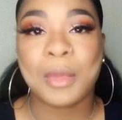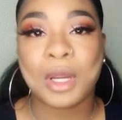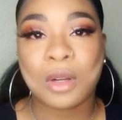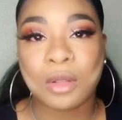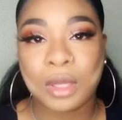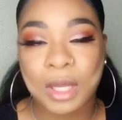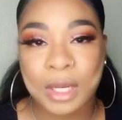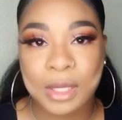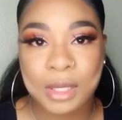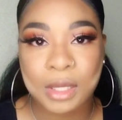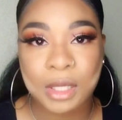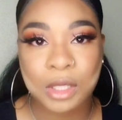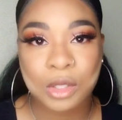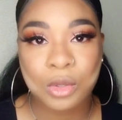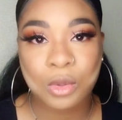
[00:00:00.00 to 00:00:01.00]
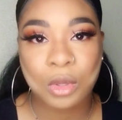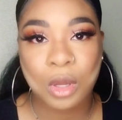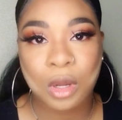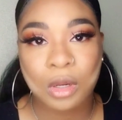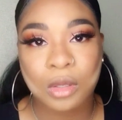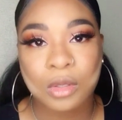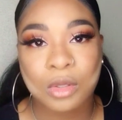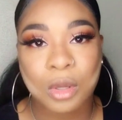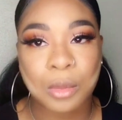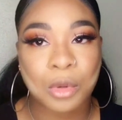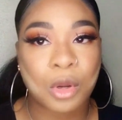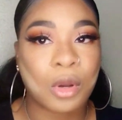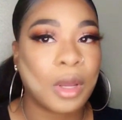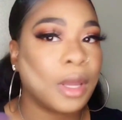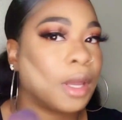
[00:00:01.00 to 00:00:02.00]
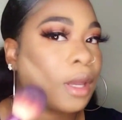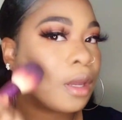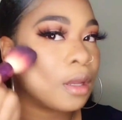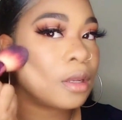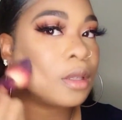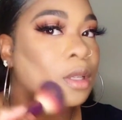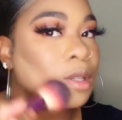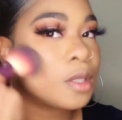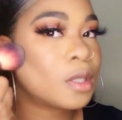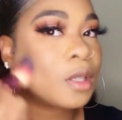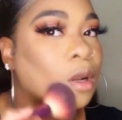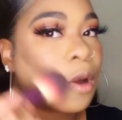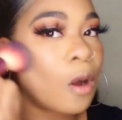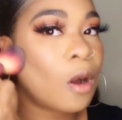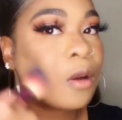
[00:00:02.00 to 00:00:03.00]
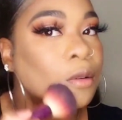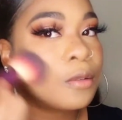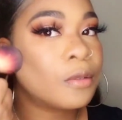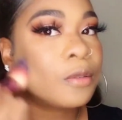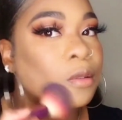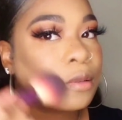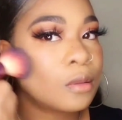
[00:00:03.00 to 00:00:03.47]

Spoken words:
I'm not gonna let it sit too long, so I'm gonna go ahead and dust it off.